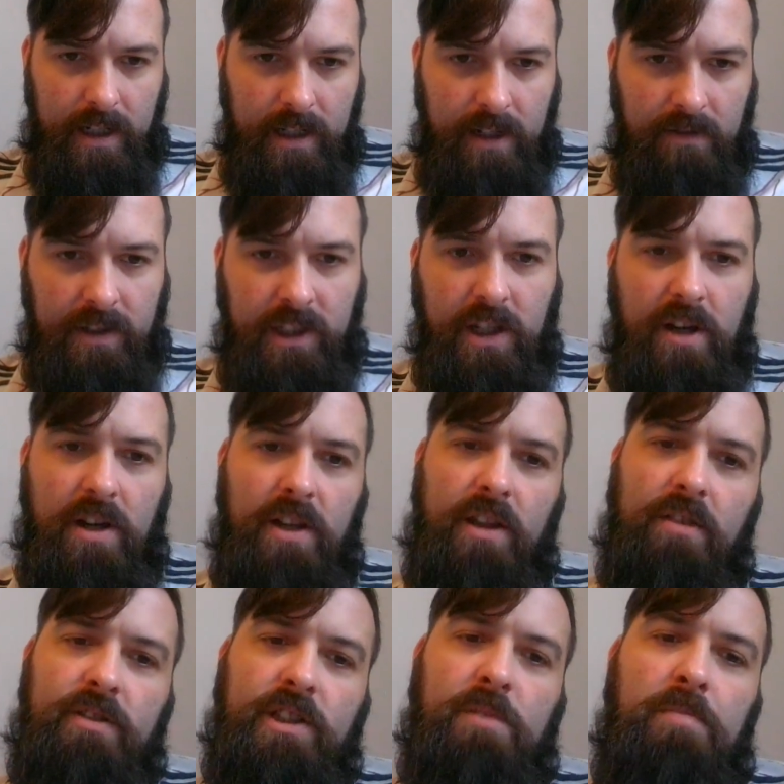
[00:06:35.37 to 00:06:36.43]
there is
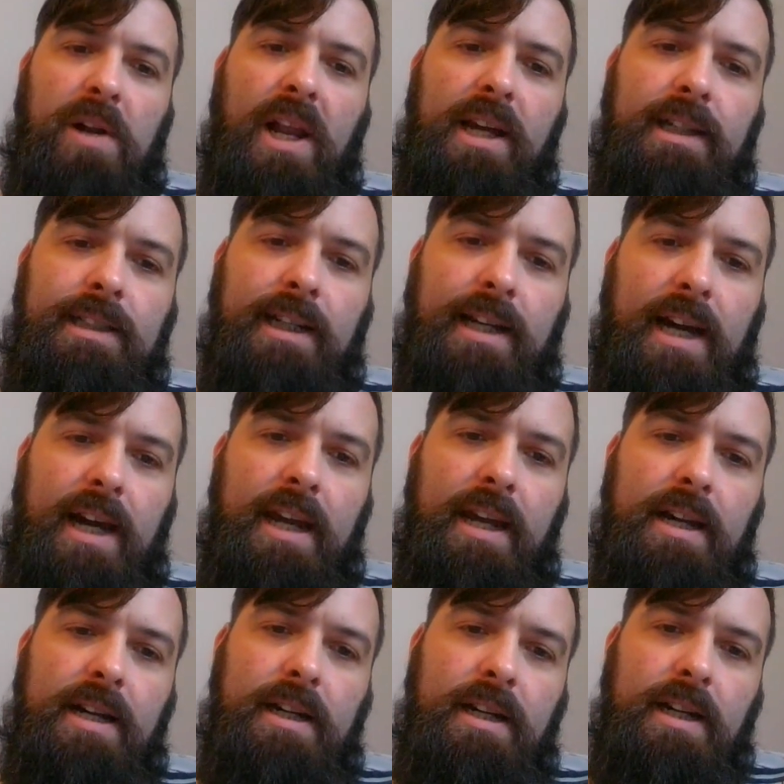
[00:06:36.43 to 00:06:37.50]
a play today
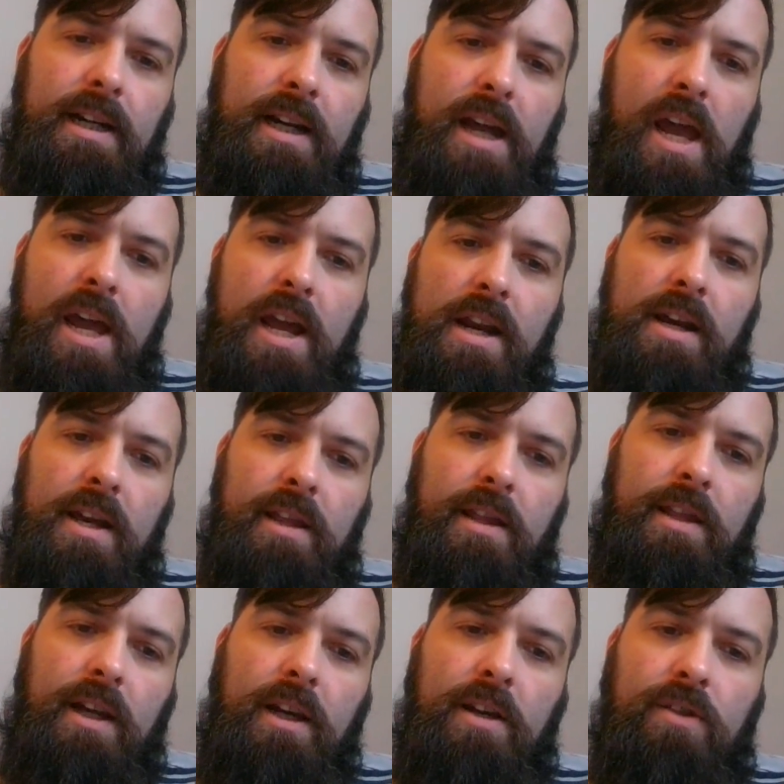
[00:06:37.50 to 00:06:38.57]
in
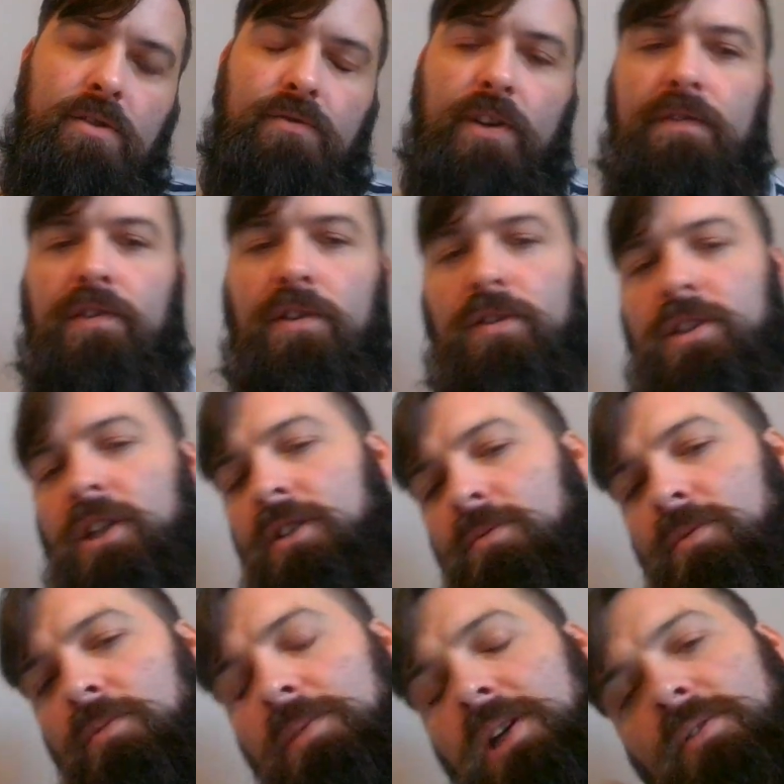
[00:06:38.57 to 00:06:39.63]
the 340 that
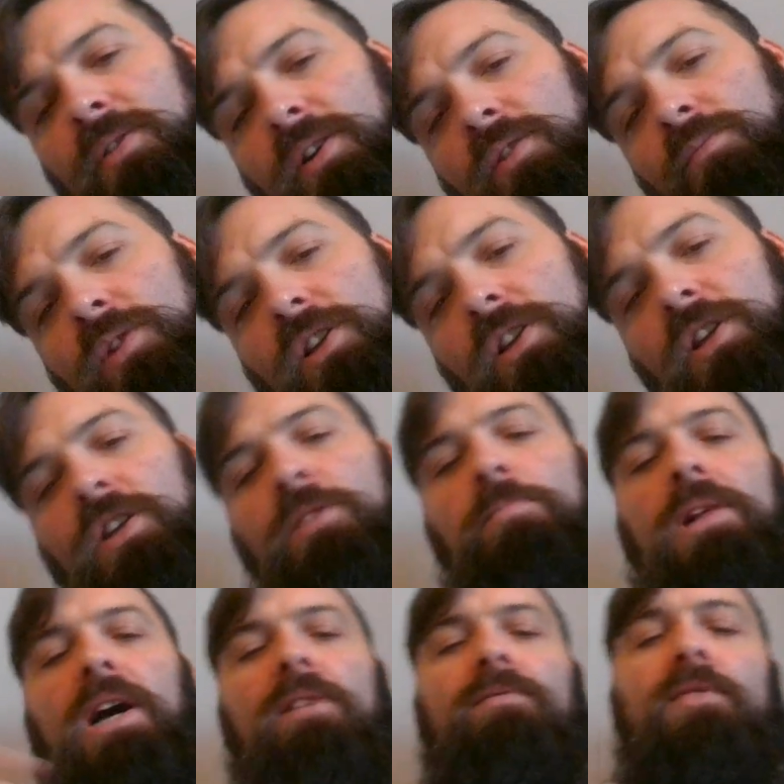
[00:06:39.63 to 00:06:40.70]
will be going on one of the other
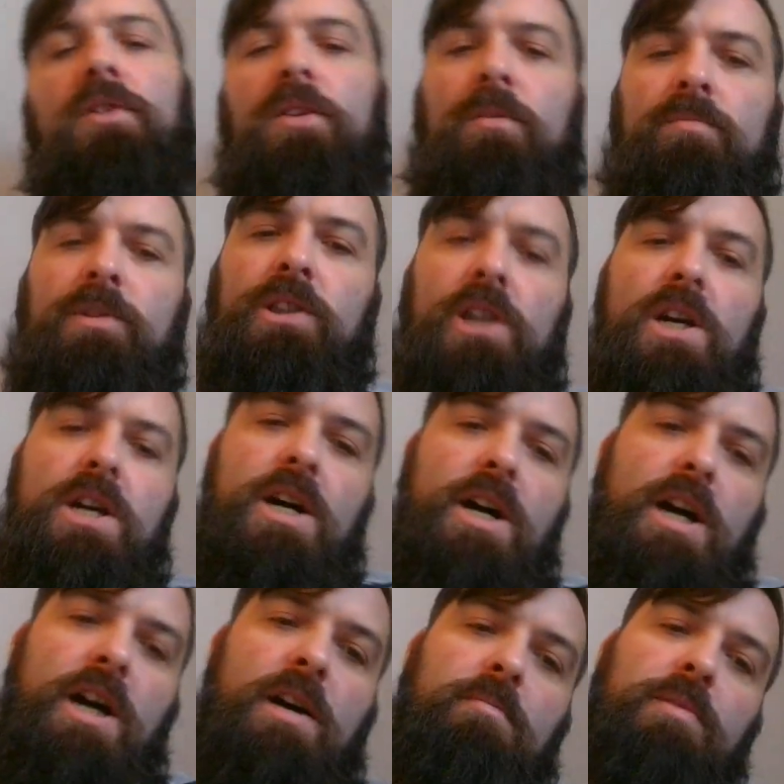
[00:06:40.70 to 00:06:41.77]
platforms.
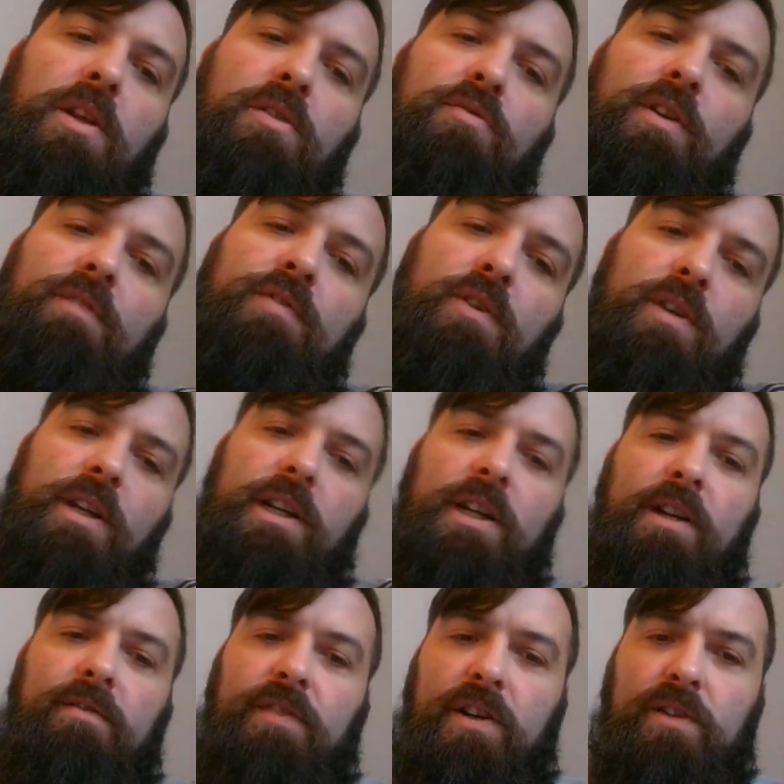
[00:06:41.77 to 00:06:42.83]
The 340 at
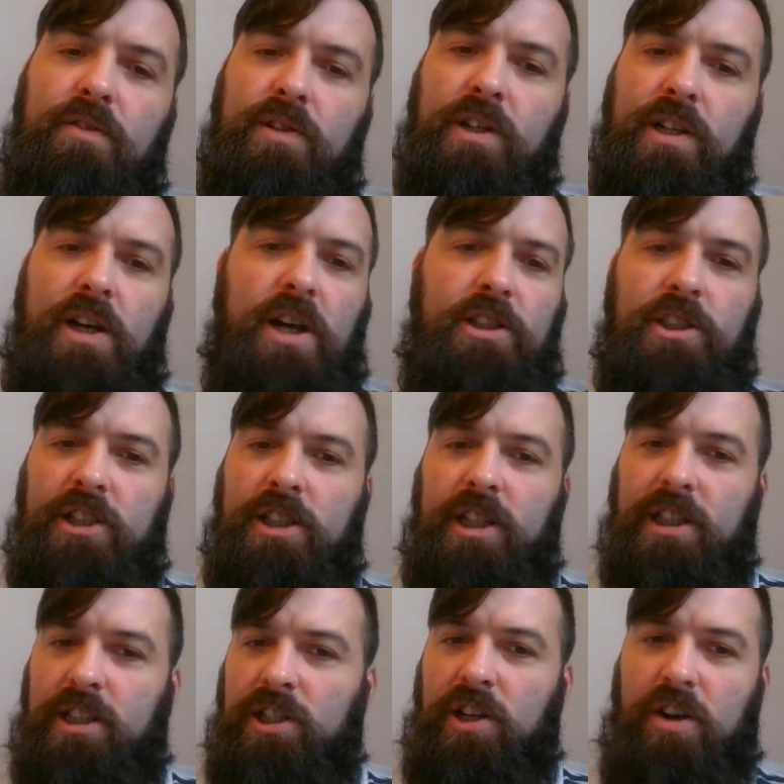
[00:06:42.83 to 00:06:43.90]
Lingfield, I just think
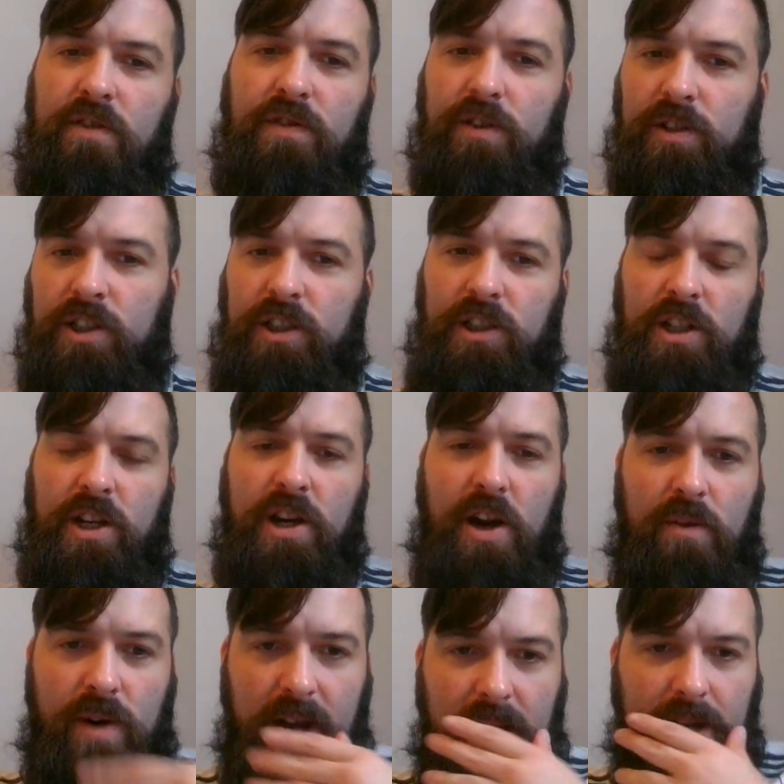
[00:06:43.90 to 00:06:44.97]
there's a lot of horses to
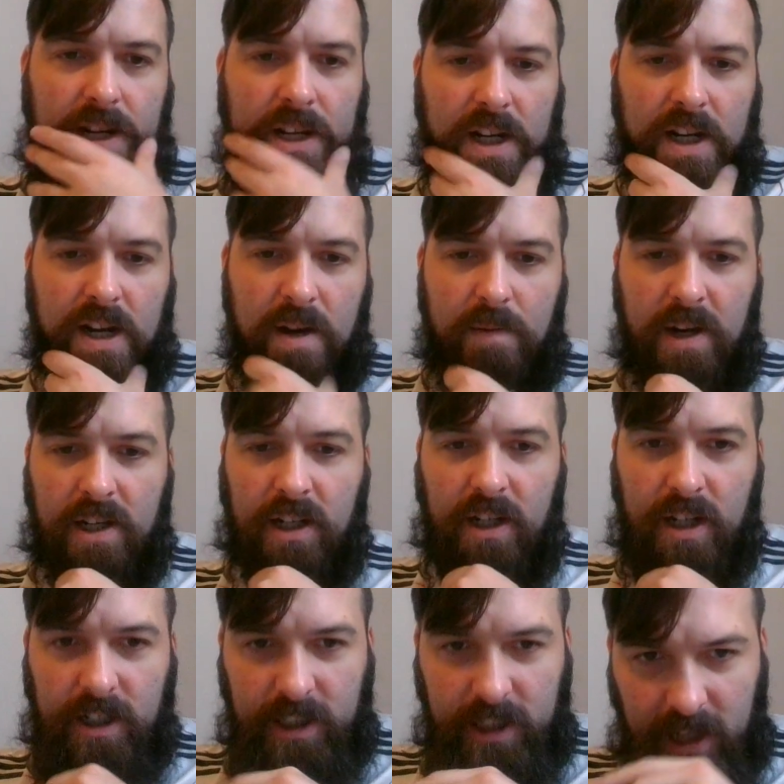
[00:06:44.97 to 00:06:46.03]
go at. I can
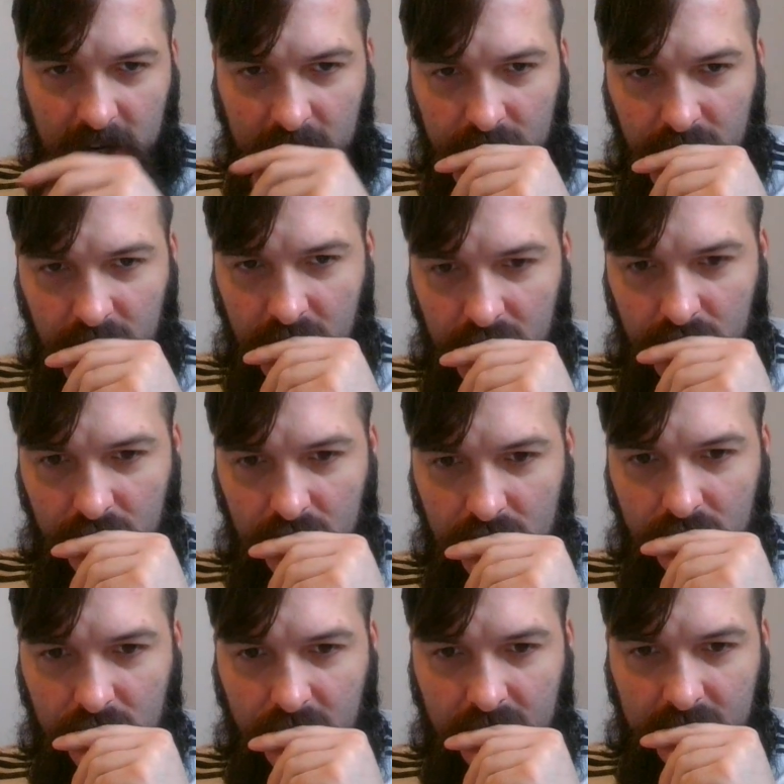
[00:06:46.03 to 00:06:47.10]
kind of tell you
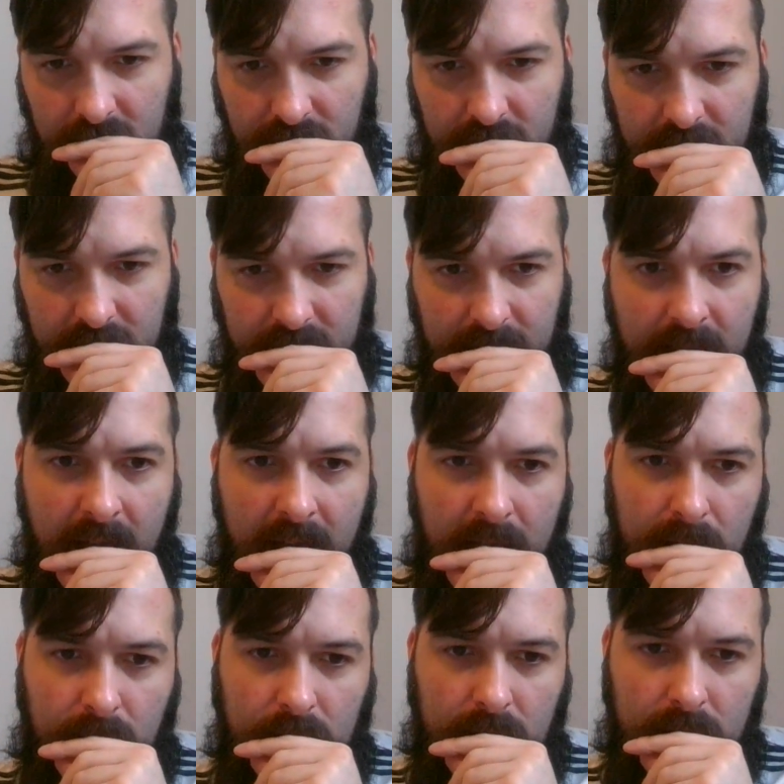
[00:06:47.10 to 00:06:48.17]
where they're at
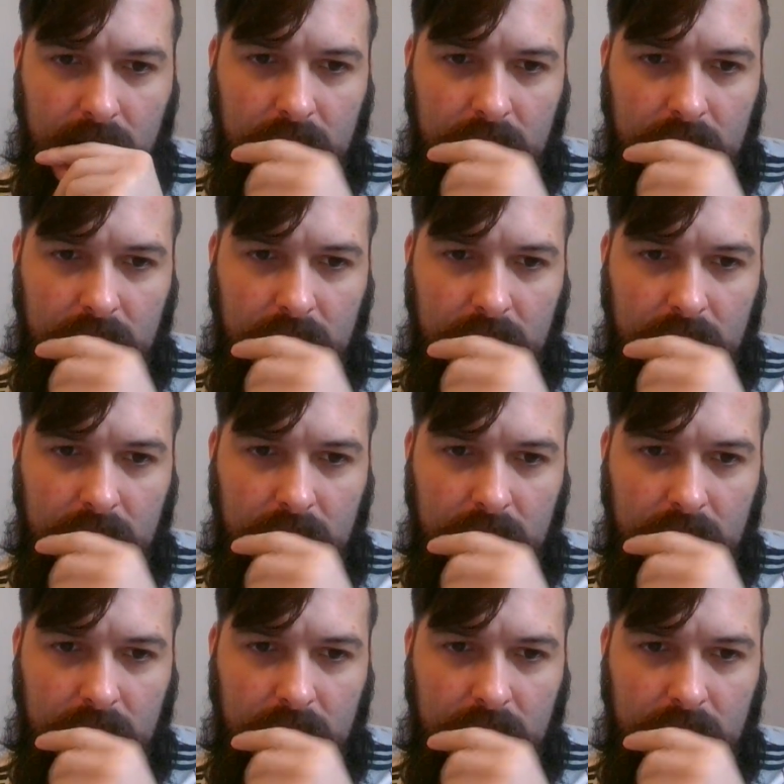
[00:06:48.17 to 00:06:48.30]
now.